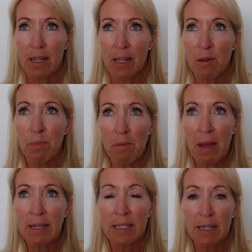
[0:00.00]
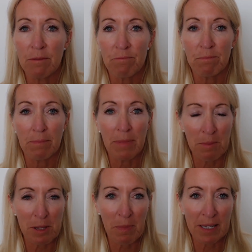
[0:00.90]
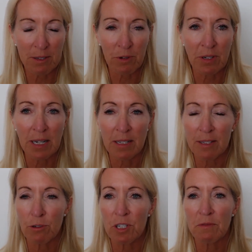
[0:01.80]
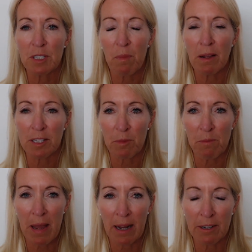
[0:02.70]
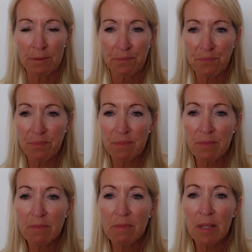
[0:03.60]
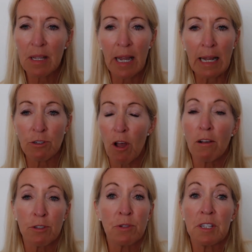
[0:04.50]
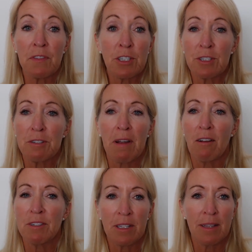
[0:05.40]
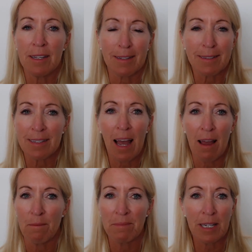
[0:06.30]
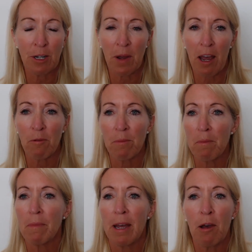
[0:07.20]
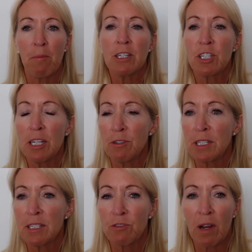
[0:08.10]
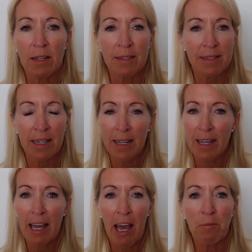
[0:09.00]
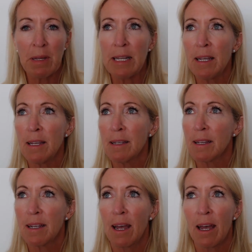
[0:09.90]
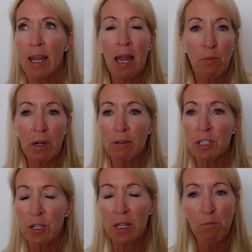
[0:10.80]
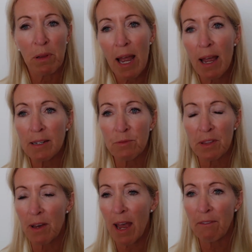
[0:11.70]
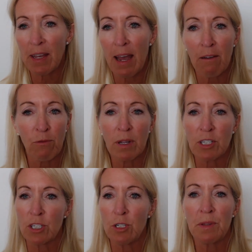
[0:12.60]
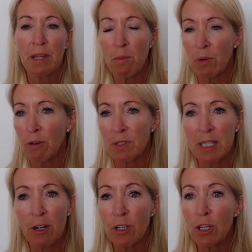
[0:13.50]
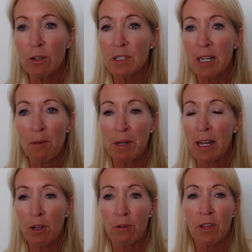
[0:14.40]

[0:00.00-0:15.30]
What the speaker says: implemented, might be the best word, in a socially responsible manner. And there's all sorts of issues around this, how much to use these drugs, how many embryos to implant with IVF, what to do with embryos that aren't used. I mean, I know